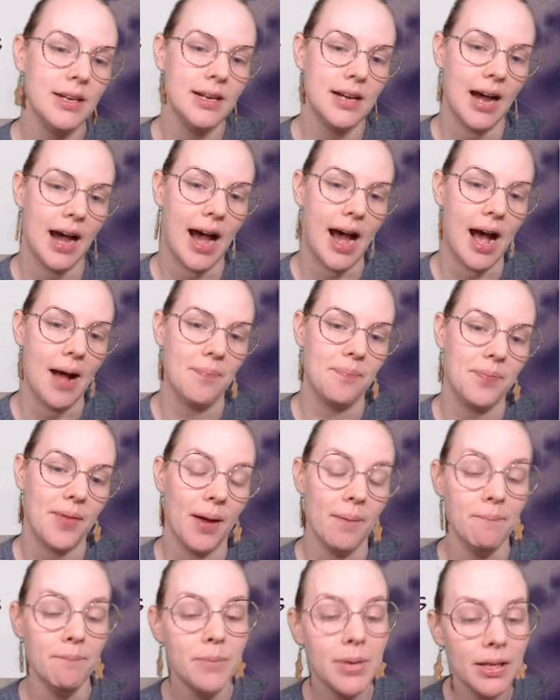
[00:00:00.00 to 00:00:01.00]

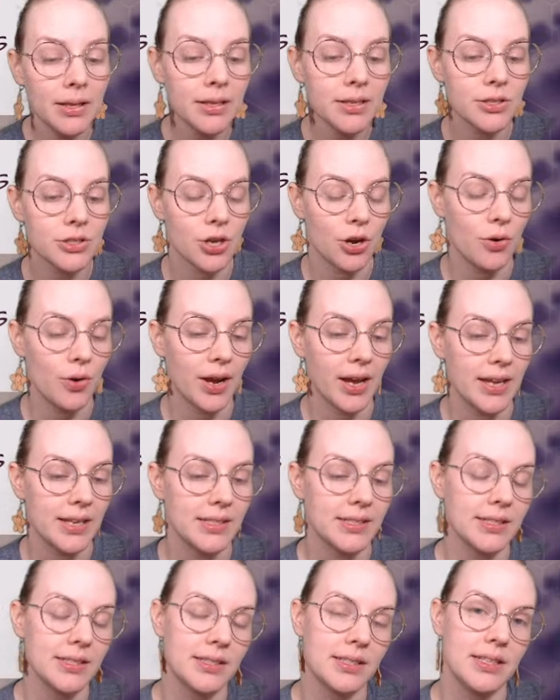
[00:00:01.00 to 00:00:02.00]
1,000,000
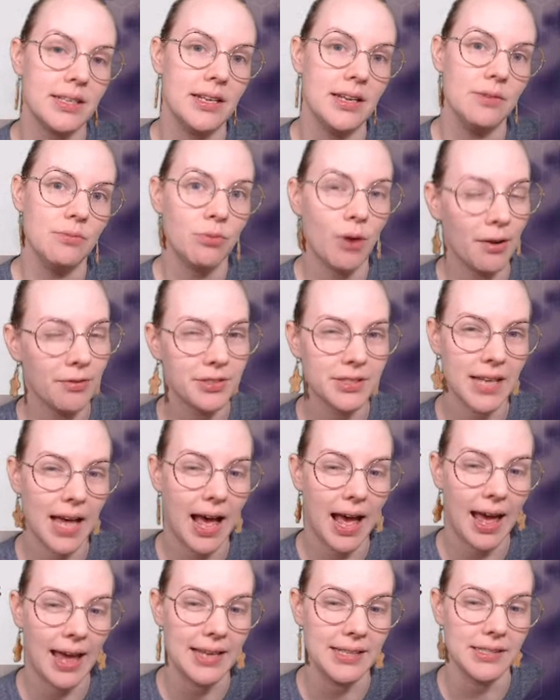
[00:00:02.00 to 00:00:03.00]
tokens is the rough
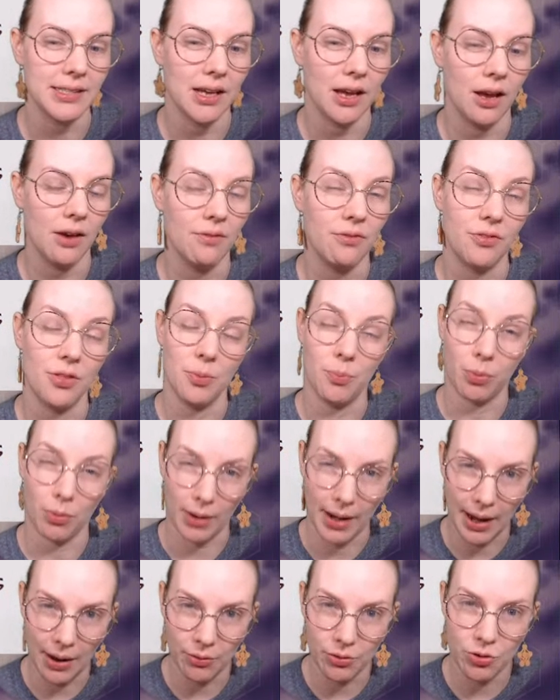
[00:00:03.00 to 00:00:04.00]
size of the
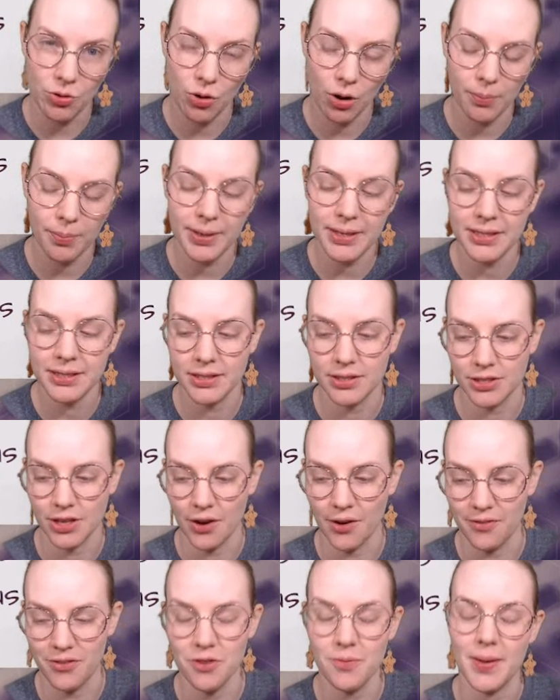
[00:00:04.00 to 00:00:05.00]
Brown corpus.
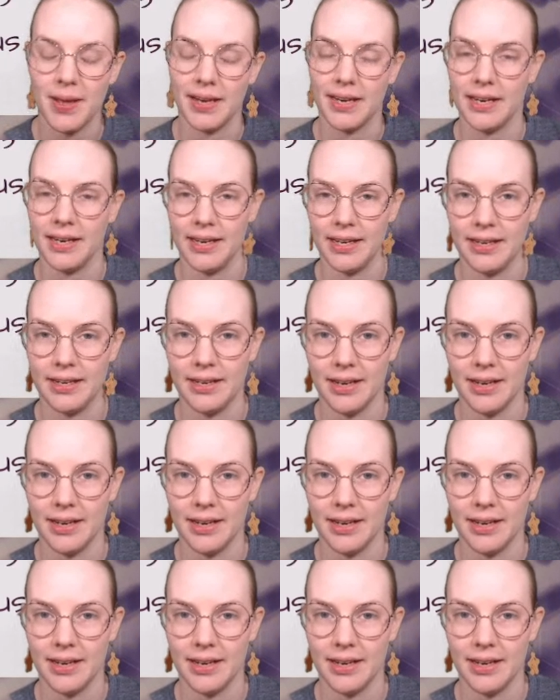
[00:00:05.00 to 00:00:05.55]
So if you've been in